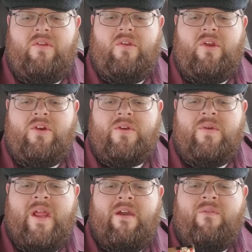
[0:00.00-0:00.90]
usually when
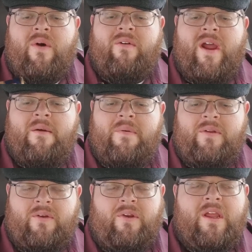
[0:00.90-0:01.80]
you have one wrap,
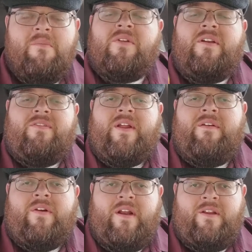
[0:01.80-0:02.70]
so you get most of your
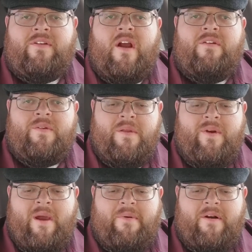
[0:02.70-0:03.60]
flavor in a cigar from the
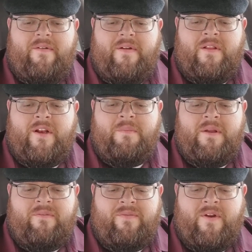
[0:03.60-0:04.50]
wrapper, a little
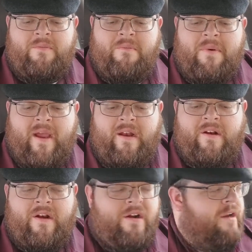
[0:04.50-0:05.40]
bit from the
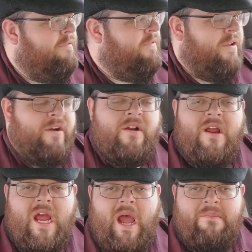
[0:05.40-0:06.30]
binder and filler,
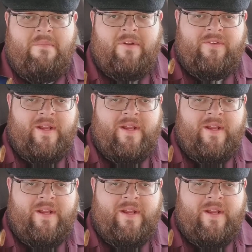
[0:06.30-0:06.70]
but most of